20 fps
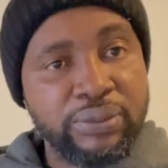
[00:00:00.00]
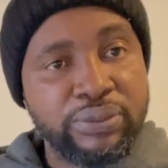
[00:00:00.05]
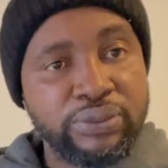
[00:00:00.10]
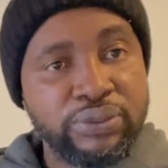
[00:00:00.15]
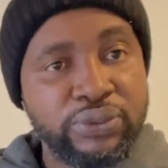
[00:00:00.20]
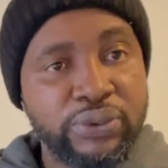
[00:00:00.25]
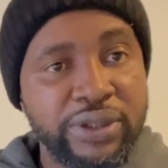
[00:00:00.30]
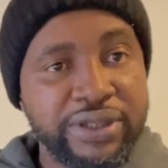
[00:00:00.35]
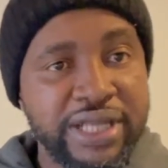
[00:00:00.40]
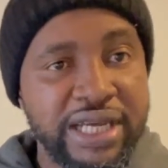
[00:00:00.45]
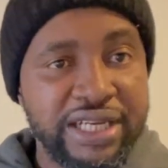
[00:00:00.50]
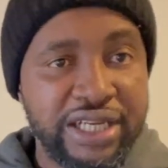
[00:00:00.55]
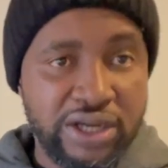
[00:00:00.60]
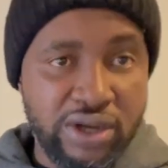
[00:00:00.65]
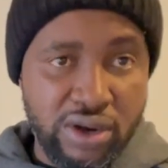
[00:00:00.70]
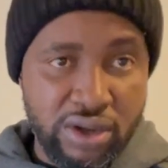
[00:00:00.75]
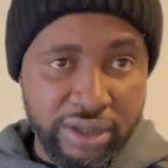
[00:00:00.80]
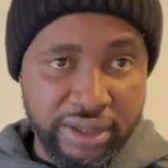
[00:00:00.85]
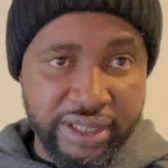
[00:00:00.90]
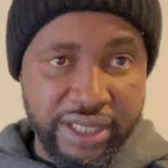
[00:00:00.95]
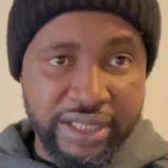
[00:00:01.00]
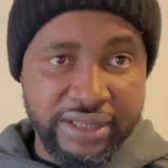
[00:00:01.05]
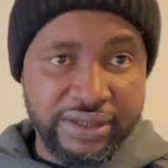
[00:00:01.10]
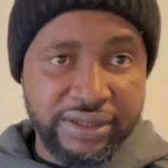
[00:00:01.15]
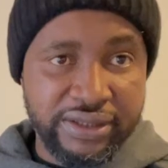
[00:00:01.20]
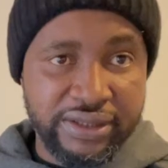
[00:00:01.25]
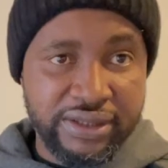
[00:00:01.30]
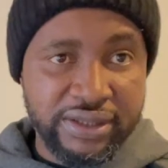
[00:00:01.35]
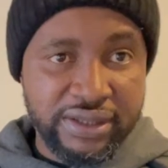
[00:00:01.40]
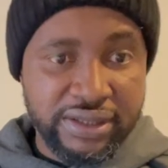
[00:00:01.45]
what are the
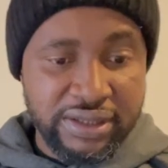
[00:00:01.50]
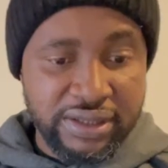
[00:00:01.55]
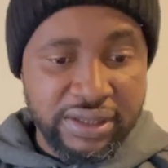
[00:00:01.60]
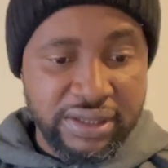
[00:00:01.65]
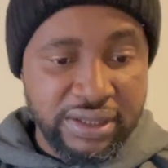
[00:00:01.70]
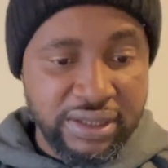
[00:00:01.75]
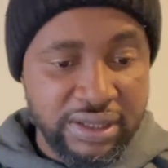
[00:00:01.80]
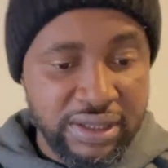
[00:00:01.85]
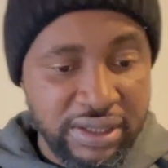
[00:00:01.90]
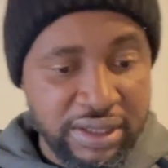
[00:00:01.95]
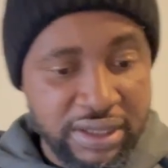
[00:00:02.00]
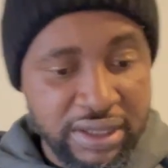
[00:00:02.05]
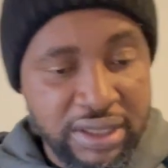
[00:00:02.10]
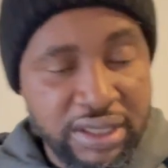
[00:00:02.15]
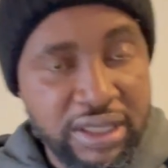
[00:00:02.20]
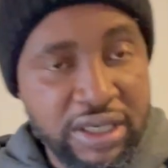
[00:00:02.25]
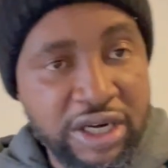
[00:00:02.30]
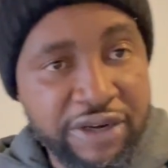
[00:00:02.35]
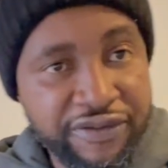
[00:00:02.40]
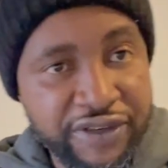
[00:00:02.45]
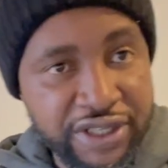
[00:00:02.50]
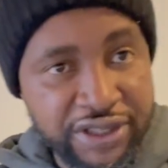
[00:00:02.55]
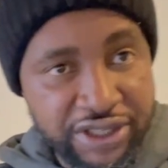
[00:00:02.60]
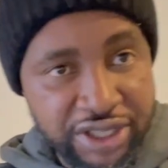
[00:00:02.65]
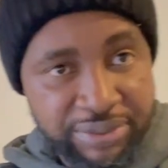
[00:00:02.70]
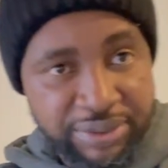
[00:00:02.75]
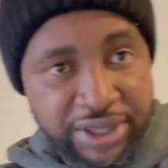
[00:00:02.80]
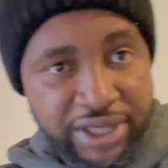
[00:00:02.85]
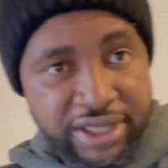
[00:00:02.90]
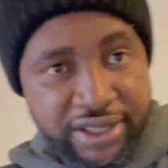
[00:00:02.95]
contents of a
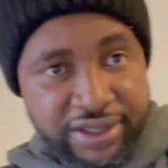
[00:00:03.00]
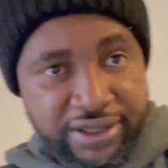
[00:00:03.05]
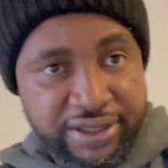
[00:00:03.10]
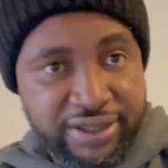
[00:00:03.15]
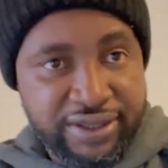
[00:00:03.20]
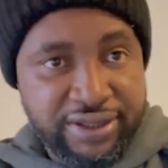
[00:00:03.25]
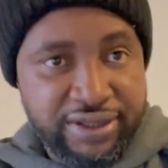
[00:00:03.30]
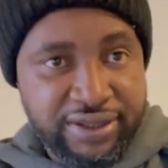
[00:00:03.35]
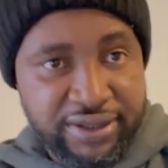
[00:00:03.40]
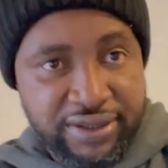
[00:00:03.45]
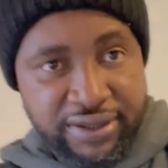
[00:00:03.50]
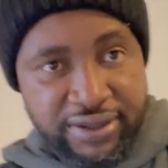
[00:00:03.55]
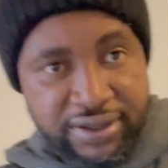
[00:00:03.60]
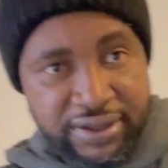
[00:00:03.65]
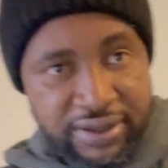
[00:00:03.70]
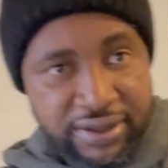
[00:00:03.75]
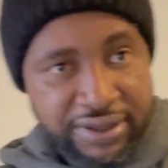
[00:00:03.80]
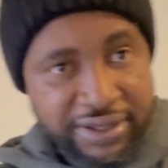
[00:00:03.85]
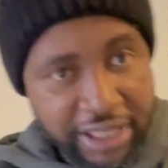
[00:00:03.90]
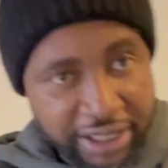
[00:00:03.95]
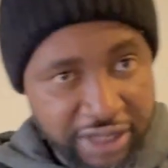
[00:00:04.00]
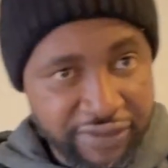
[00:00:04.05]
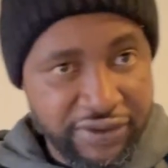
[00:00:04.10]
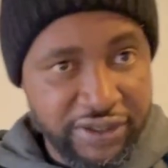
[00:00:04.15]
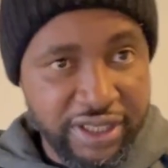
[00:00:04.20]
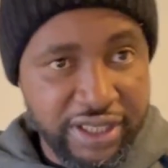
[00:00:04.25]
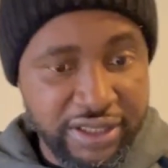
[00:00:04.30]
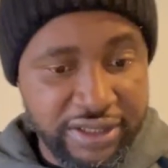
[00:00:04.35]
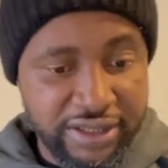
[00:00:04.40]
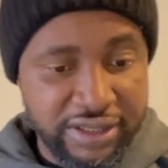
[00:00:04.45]
DBS
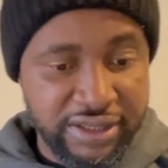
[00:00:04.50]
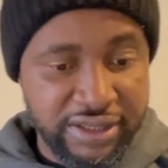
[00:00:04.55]
certificate.